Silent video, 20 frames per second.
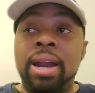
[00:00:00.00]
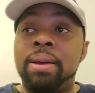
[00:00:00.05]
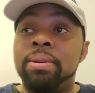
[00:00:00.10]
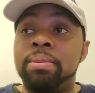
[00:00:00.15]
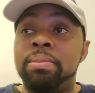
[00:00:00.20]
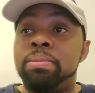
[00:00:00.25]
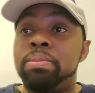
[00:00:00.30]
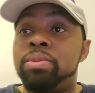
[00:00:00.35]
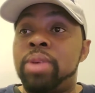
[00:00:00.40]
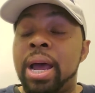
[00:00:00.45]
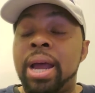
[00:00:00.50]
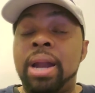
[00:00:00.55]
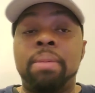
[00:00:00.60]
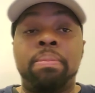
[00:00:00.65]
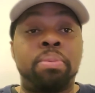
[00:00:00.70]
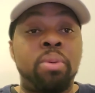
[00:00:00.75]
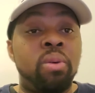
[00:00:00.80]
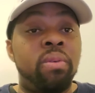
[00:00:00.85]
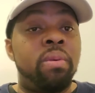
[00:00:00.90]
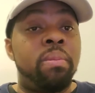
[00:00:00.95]
to trying to
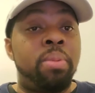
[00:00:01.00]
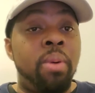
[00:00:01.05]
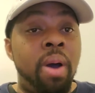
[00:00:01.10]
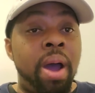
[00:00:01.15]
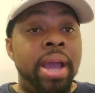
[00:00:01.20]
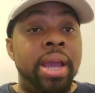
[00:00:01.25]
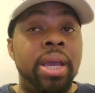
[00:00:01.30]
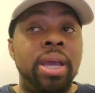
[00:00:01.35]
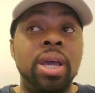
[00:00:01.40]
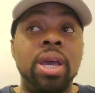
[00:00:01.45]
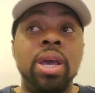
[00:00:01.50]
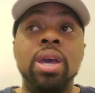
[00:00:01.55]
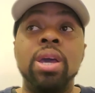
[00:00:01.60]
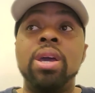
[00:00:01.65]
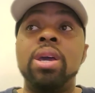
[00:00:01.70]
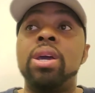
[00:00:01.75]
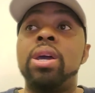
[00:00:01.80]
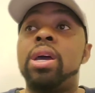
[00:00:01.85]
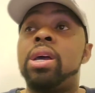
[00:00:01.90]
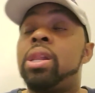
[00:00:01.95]
prove a point.
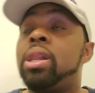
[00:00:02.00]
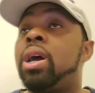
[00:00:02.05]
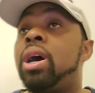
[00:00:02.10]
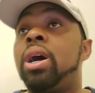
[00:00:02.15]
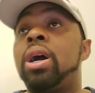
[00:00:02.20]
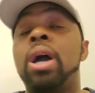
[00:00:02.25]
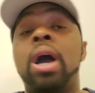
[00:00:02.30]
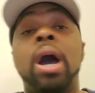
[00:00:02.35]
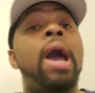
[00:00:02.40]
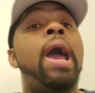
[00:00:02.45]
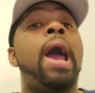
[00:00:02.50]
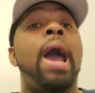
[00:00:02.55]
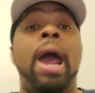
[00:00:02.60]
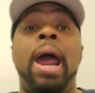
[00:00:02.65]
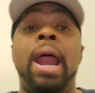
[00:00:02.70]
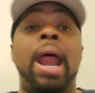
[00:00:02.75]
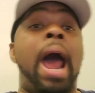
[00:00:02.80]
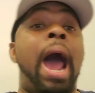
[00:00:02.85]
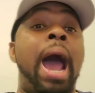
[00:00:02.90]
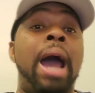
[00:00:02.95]
Look,
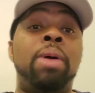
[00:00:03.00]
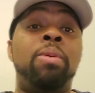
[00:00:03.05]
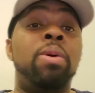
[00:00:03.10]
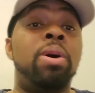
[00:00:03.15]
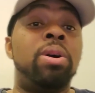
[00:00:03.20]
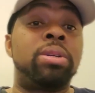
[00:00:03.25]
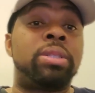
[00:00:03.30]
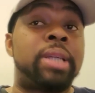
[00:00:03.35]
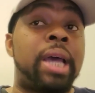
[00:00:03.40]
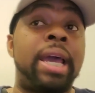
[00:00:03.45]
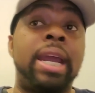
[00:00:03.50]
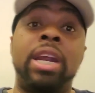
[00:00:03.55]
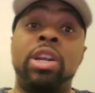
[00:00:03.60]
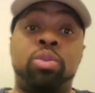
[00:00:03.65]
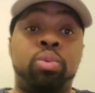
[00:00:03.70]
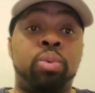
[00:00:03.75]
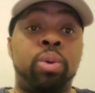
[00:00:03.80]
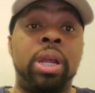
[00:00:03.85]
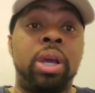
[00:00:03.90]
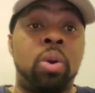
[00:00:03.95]
I will say this
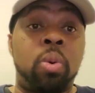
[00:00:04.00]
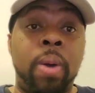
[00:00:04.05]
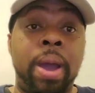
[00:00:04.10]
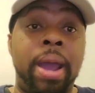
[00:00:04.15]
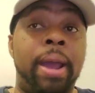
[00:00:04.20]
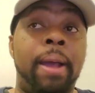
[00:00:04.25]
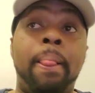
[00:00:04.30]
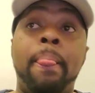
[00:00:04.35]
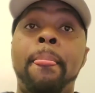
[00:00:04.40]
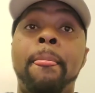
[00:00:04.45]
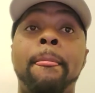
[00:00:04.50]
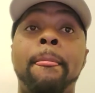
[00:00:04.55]
really quick.